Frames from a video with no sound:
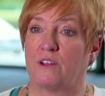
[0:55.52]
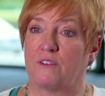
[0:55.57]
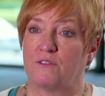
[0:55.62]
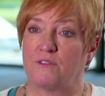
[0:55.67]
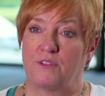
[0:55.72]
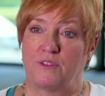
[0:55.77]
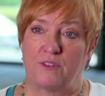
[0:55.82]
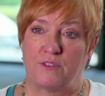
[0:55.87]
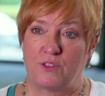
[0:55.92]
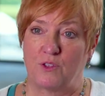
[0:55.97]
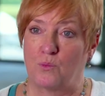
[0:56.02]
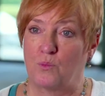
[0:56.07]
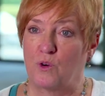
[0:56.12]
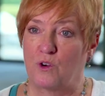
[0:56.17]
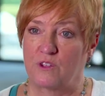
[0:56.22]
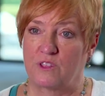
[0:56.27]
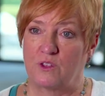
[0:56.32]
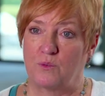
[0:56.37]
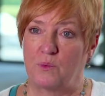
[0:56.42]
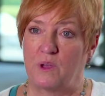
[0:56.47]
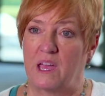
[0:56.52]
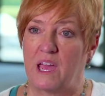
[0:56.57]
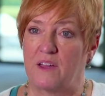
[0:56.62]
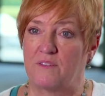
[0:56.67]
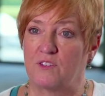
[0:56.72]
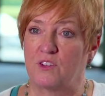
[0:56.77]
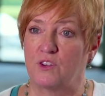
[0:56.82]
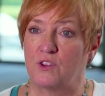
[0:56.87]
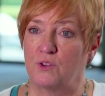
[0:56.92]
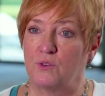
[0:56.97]
of the work that we
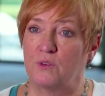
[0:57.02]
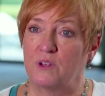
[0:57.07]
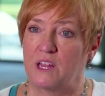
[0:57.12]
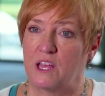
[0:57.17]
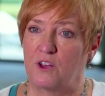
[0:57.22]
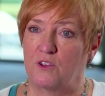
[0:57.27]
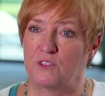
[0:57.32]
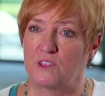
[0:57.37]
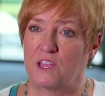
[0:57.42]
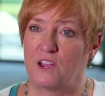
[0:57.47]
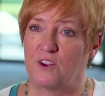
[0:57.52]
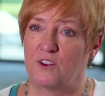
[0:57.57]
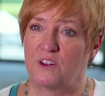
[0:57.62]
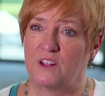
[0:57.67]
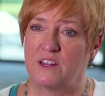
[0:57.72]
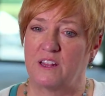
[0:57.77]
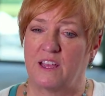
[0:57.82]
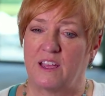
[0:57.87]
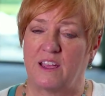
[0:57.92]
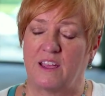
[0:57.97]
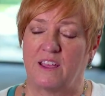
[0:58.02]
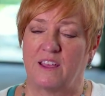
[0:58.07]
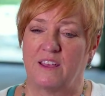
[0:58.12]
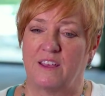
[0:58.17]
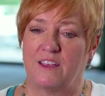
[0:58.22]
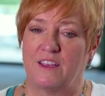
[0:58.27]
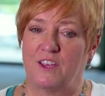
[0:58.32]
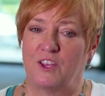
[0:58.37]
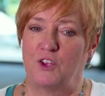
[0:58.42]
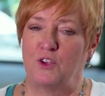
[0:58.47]
have to do in healthcare today,
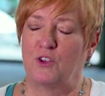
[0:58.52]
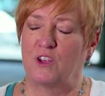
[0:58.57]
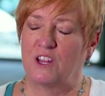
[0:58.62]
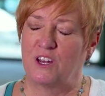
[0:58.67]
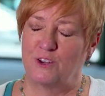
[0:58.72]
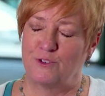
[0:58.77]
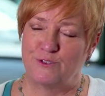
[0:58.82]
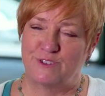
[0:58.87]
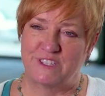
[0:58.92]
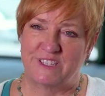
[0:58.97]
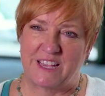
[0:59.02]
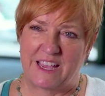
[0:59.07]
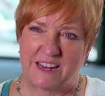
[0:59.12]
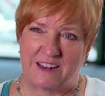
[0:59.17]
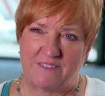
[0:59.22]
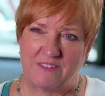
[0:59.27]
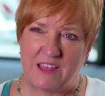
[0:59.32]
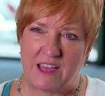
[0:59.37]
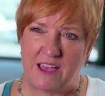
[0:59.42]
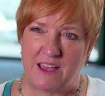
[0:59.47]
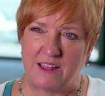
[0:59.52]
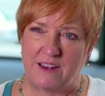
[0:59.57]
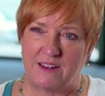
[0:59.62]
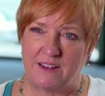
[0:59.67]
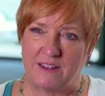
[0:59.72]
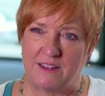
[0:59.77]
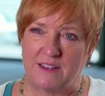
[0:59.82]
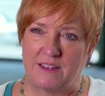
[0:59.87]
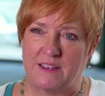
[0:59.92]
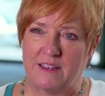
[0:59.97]
you can lose sight of that.
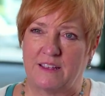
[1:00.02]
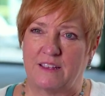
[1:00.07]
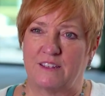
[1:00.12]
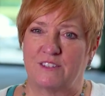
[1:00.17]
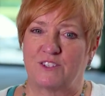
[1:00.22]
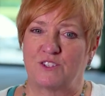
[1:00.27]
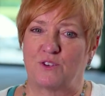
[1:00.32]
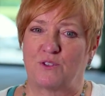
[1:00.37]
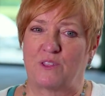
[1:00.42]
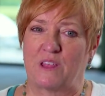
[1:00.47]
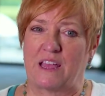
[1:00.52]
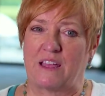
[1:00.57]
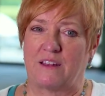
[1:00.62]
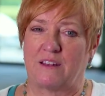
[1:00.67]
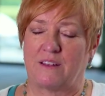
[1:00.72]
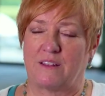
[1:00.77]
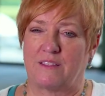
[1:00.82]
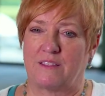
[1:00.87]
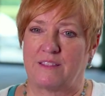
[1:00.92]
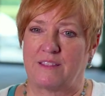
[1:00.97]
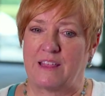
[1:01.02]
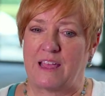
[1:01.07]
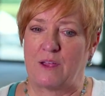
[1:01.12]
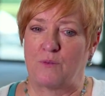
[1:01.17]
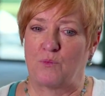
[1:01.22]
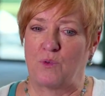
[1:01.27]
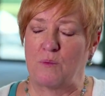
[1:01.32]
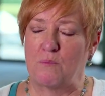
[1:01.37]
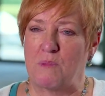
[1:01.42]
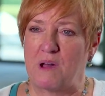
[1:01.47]
So
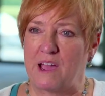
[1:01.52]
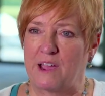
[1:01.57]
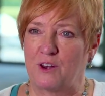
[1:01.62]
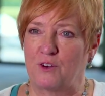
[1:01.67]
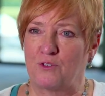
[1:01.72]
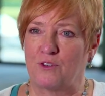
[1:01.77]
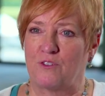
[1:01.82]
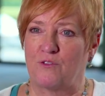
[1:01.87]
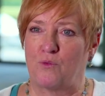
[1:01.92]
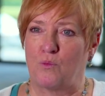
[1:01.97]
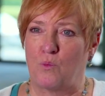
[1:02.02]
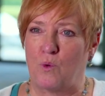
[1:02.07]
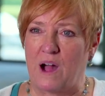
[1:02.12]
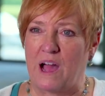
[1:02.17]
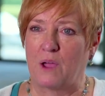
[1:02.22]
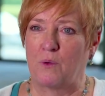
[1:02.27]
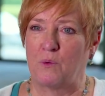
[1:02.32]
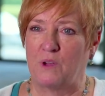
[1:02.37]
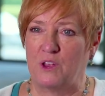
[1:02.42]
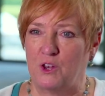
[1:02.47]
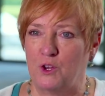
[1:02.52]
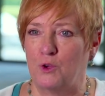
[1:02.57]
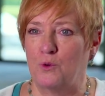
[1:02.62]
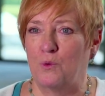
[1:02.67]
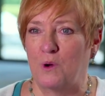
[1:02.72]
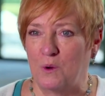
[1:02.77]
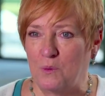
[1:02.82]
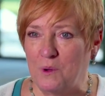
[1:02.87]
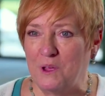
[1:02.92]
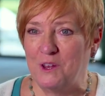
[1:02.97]
that reminder of why we do
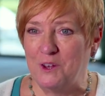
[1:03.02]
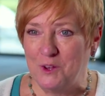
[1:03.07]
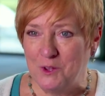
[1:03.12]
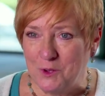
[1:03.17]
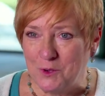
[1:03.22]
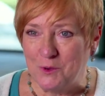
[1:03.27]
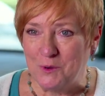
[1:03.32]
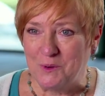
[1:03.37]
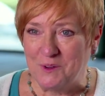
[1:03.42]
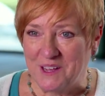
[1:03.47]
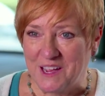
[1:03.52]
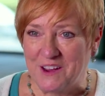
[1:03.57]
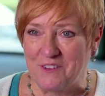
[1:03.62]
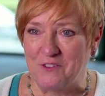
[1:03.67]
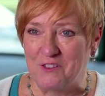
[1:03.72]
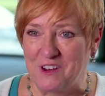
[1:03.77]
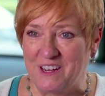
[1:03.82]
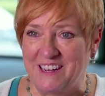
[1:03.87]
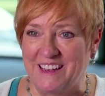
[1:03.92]
what we do every